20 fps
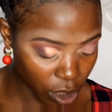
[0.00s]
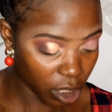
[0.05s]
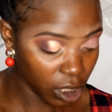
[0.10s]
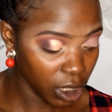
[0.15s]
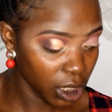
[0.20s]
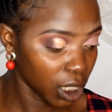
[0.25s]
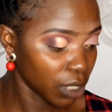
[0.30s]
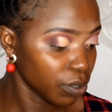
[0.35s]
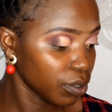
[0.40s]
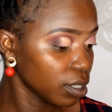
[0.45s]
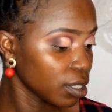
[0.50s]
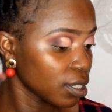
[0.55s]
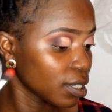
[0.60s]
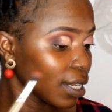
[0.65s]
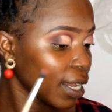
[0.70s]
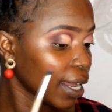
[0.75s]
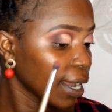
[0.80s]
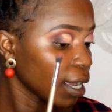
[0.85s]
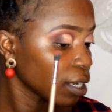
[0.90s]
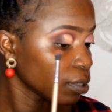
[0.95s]
shade, which is
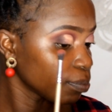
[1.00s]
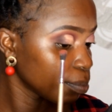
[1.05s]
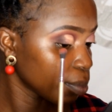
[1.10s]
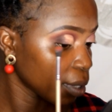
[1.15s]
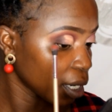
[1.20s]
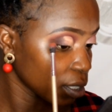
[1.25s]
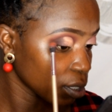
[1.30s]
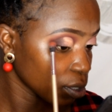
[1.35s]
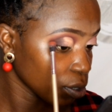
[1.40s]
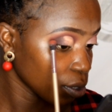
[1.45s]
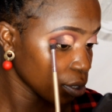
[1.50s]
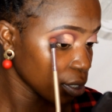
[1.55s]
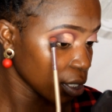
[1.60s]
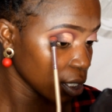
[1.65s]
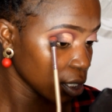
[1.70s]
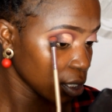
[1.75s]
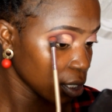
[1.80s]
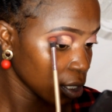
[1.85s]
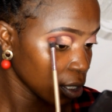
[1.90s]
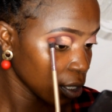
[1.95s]
like a burnt
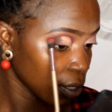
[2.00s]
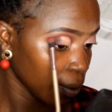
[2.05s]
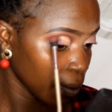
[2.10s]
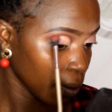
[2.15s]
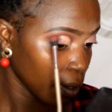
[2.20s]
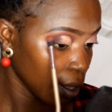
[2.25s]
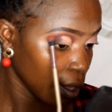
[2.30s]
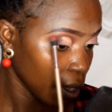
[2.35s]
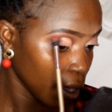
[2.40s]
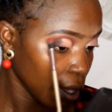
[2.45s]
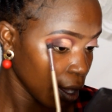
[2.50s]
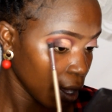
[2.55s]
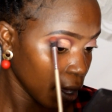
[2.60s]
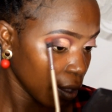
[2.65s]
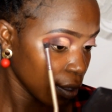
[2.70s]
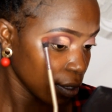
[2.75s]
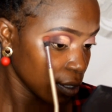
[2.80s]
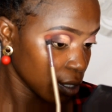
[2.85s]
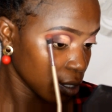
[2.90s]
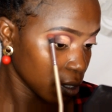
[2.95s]
orange.
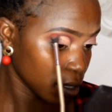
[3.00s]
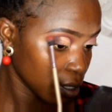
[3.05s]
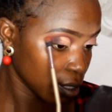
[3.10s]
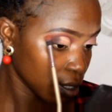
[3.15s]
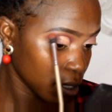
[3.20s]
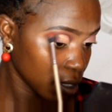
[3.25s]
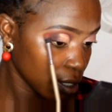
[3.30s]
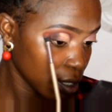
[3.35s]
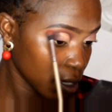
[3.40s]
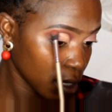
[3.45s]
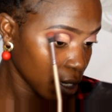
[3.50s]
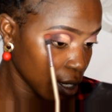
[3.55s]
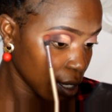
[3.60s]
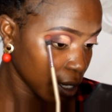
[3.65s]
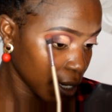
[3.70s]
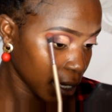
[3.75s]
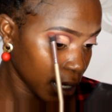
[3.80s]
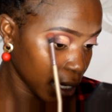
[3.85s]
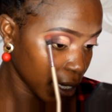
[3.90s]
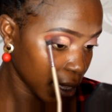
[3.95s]
Just
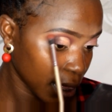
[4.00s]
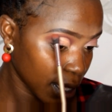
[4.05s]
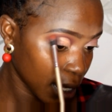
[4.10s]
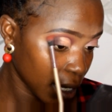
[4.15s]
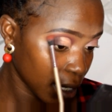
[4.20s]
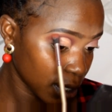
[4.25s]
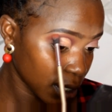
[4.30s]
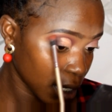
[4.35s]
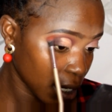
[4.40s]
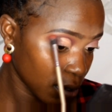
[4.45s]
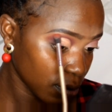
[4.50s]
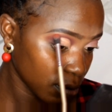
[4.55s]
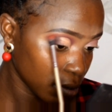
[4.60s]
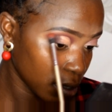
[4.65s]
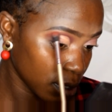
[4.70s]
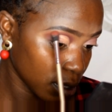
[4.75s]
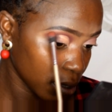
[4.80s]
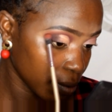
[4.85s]
clean that out.